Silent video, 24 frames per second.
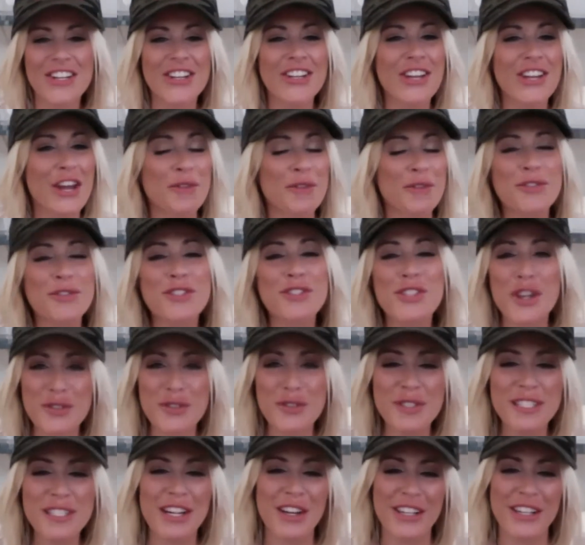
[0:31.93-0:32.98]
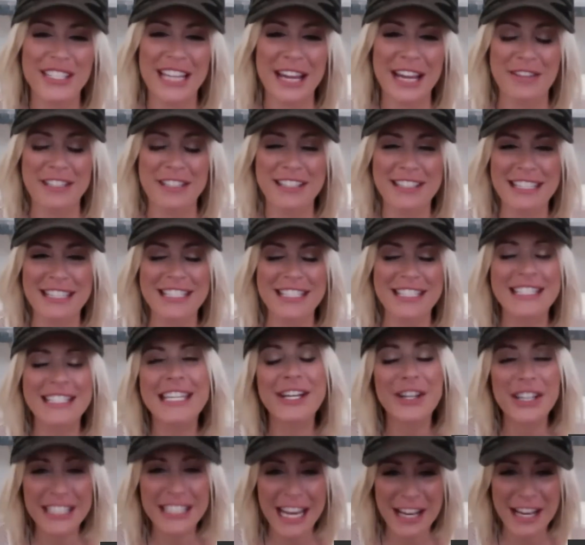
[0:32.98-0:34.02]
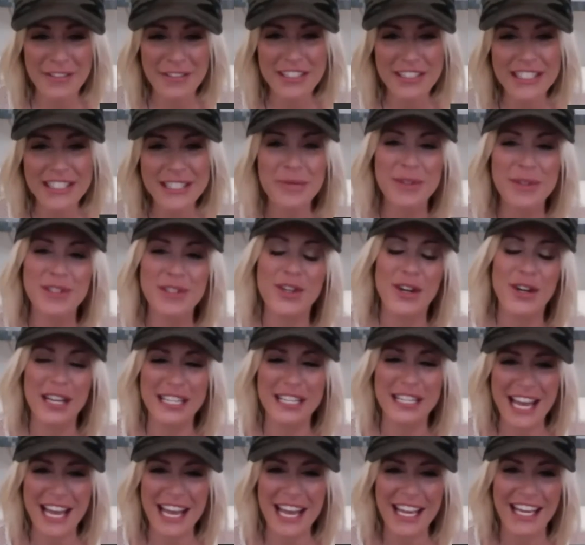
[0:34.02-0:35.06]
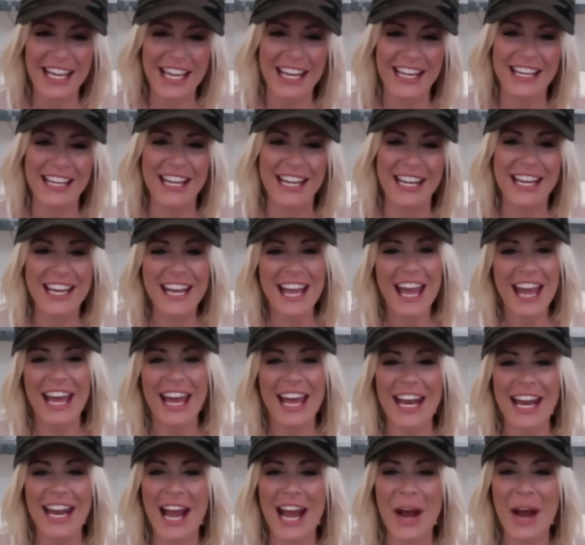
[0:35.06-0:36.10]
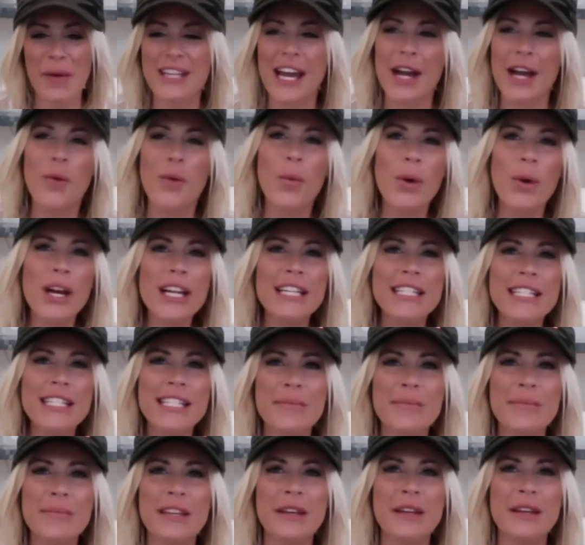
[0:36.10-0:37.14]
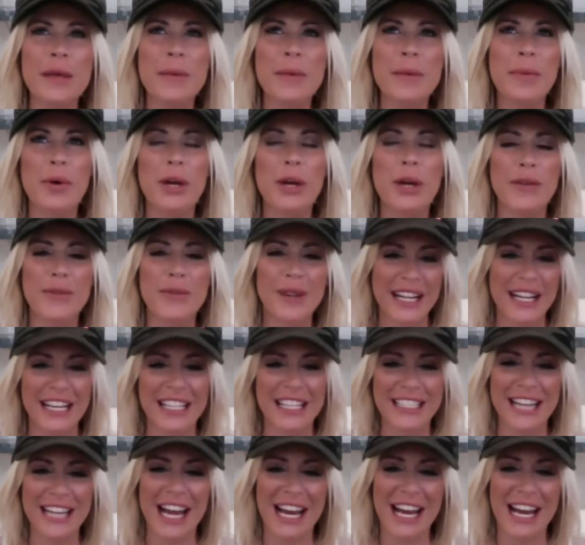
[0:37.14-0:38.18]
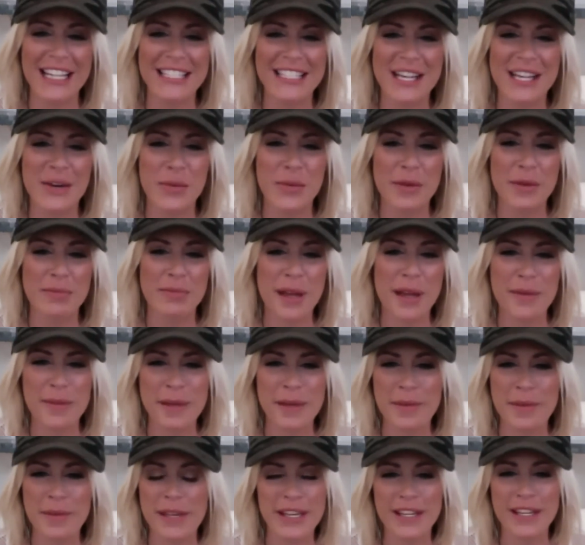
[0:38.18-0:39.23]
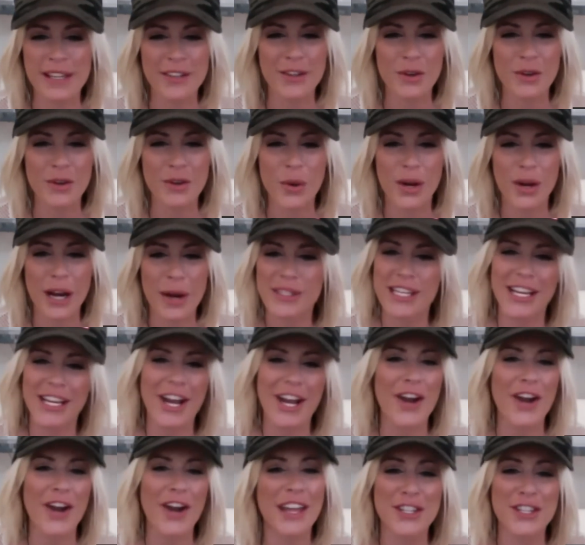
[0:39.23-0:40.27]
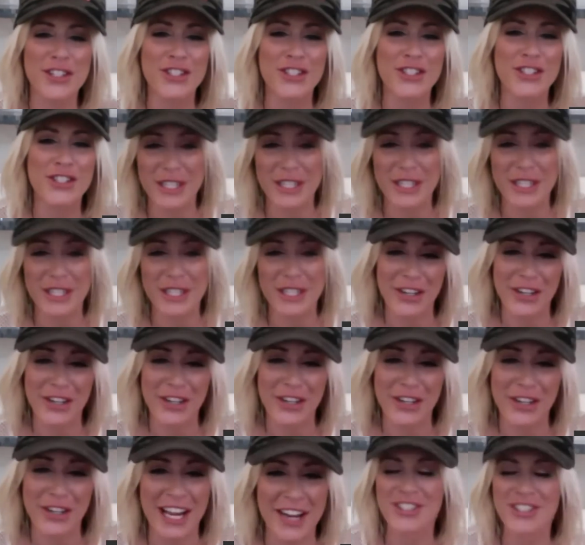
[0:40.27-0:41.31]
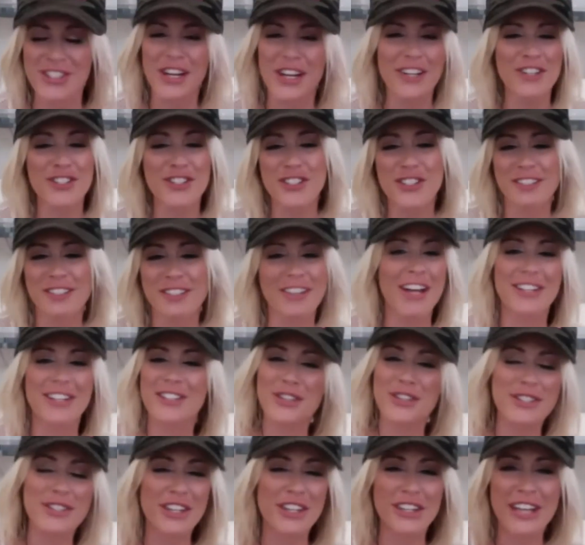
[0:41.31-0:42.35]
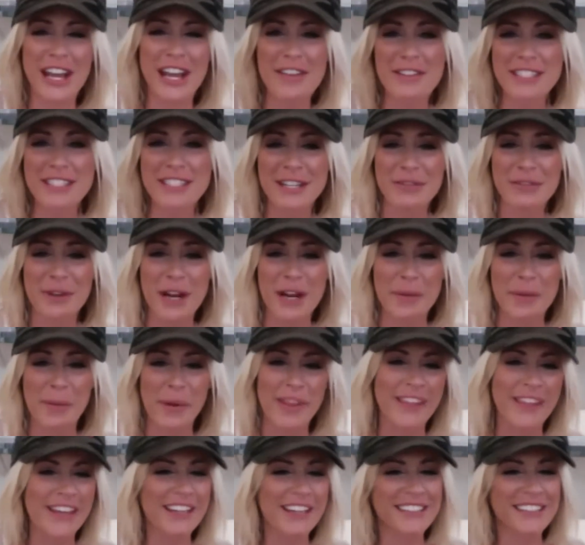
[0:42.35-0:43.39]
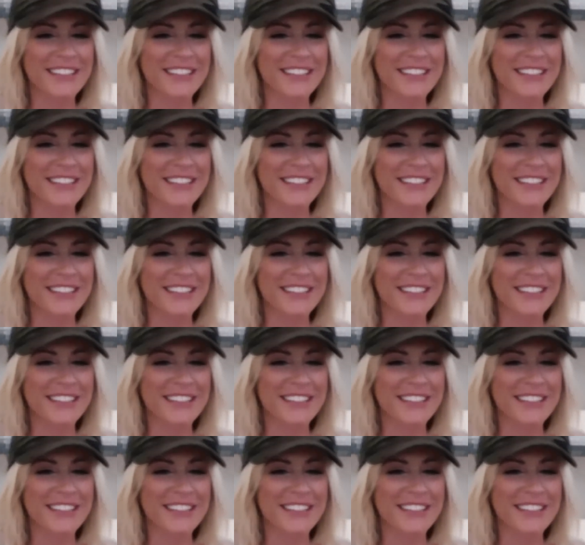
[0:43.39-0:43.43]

No, So Sarah Davidson. Sarah Davidson was already taken, and I was like, what is something that people can recognize that would maybe be cool? And I was like, oh, that is So Sarah Davidson. So I just got So Sarah Davidson and ran with it.